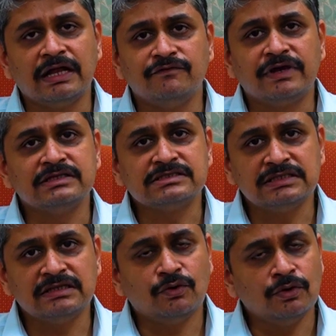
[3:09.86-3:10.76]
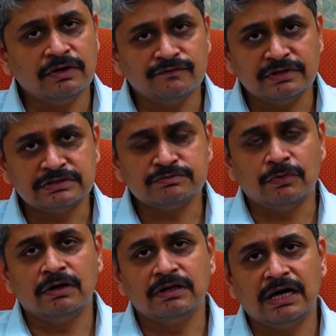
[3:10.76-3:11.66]
and we can see the whole of the
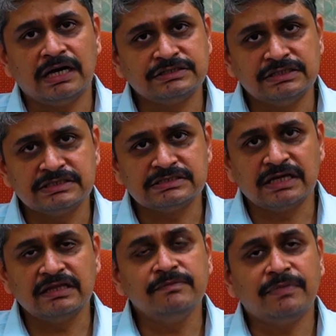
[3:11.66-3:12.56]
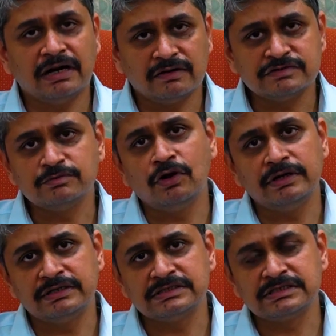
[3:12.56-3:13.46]
large intestine and part of small
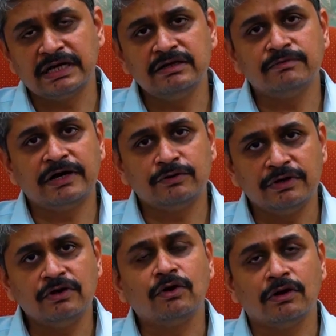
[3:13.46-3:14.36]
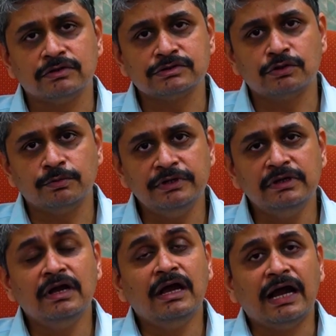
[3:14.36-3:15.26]
intestine by doing a colonoscopy.
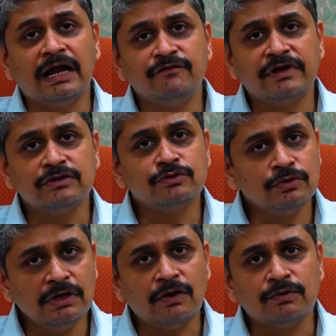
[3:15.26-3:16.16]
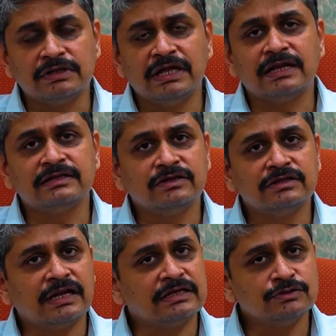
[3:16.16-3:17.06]
And we can rule out there
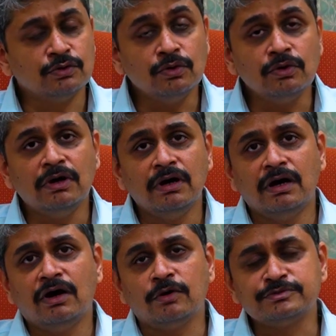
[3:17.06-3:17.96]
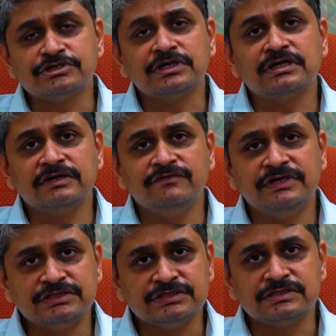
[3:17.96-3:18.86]
are no obstructive
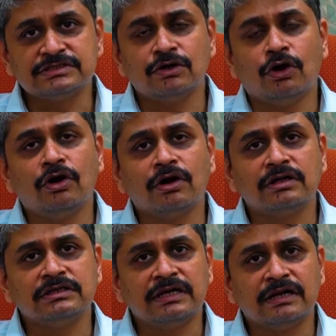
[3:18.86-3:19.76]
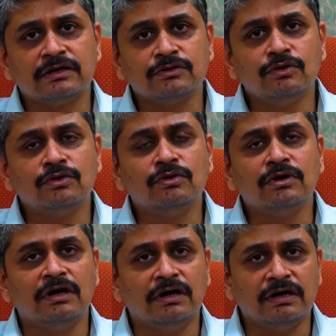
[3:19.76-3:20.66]
lesions, or there are
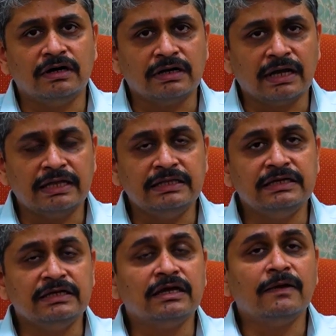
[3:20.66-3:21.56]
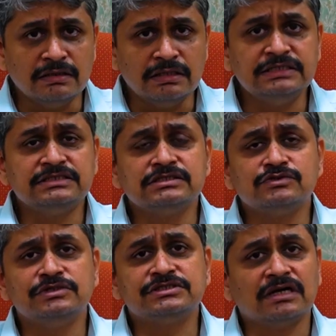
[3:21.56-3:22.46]
no any lesions
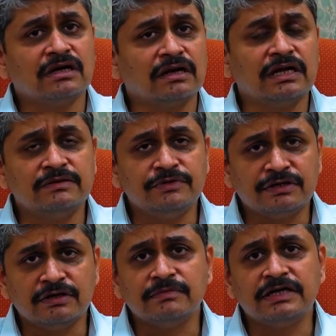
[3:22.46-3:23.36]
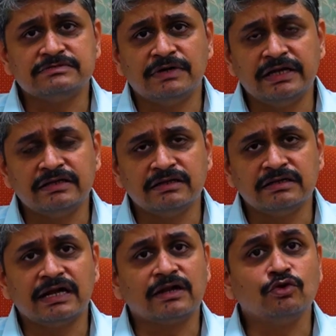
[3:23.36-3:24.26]
which can be termed as malignant,
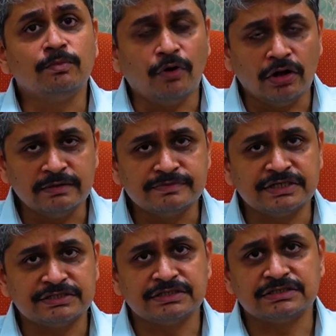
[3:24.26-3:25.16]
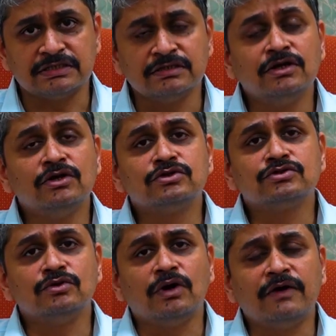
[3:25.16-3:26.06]
there are no polyps, etc.
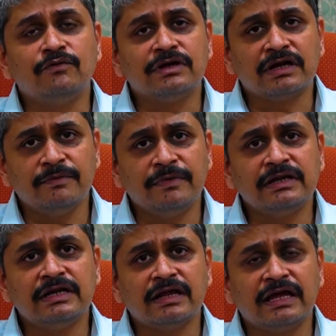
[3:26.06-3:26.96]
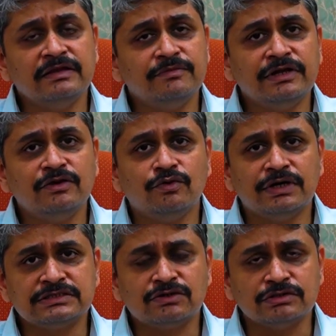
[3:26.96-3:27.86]
So I would recommend that anybody who
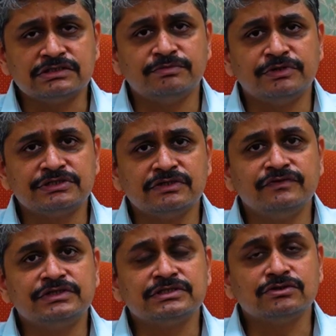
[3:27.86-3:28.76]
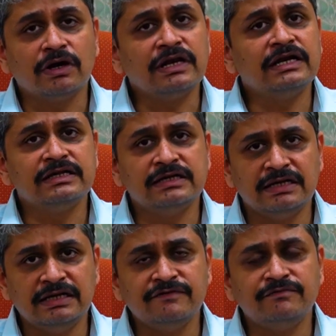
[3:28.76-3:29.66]
has a constipation which is not getting
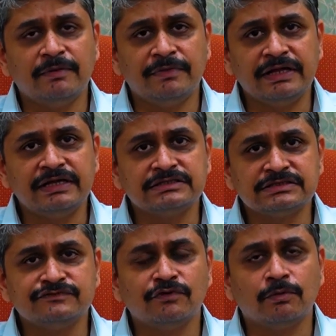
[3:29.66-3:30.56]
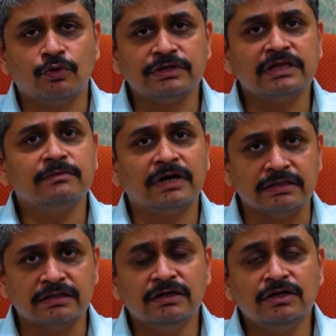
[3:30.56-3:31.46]
relieved by medications for more than a
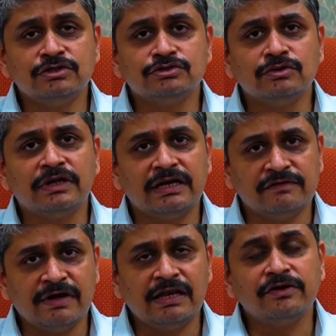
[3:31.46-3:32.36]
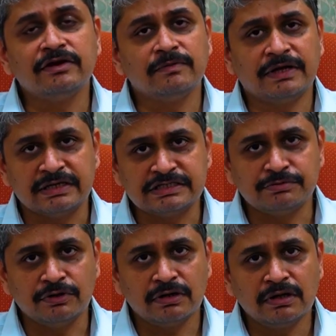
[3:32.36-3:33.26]
month should get evaluated by an
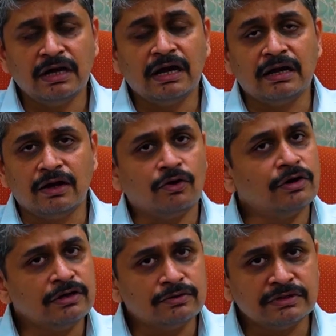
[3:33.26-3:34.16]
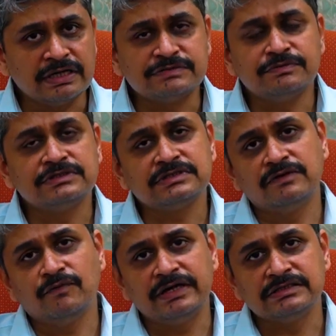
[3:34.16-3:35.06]
expert, and according to the expert's
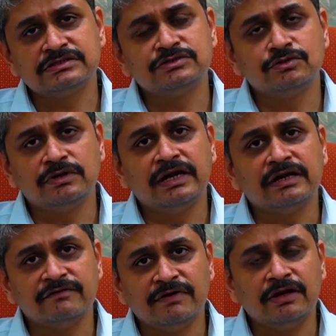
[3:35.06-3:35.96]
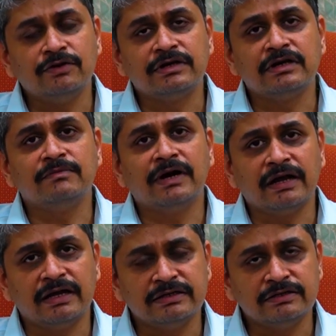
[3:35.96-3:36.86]
advice should get evaluated by
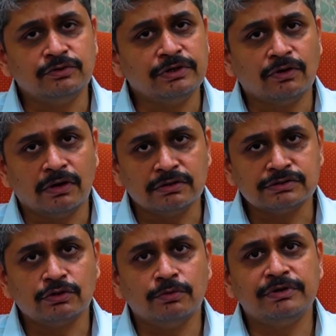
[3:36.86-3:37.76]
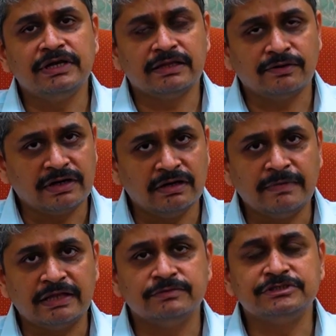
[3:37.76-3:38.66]
either doing colonoscopy, anorectal
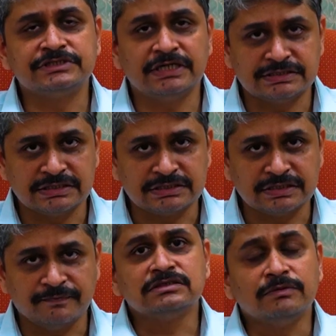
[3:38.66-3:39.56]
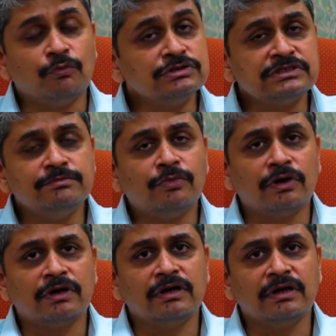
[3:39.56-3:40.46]
manometry, etc. The most
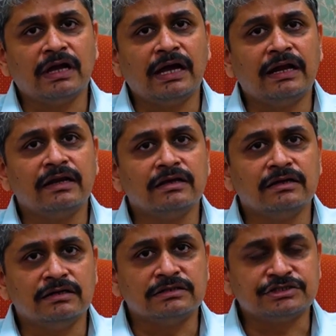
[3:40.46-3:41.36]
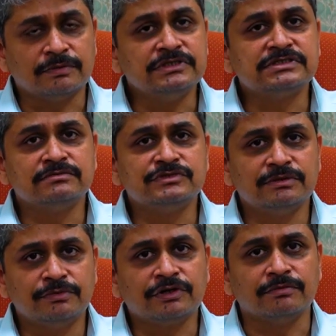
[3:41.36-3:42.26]
important and troublesome
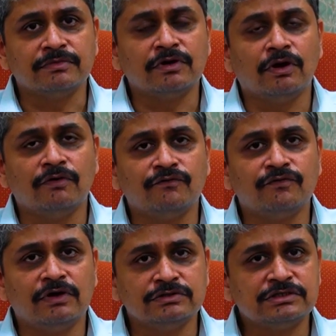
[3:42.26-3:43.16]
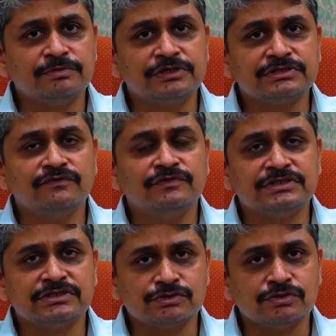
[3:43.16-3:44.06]
symptom of constipation which
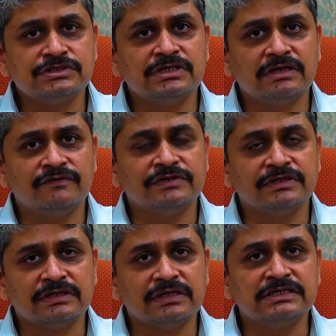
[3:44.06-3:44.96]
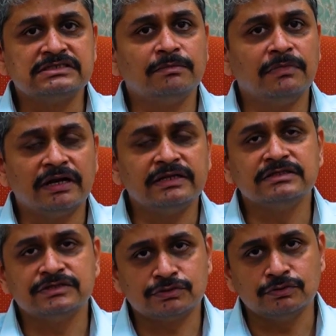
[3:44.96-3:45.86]
is associated with it is the blood in
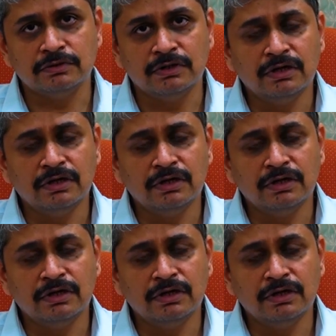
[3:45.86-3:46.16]
the stool.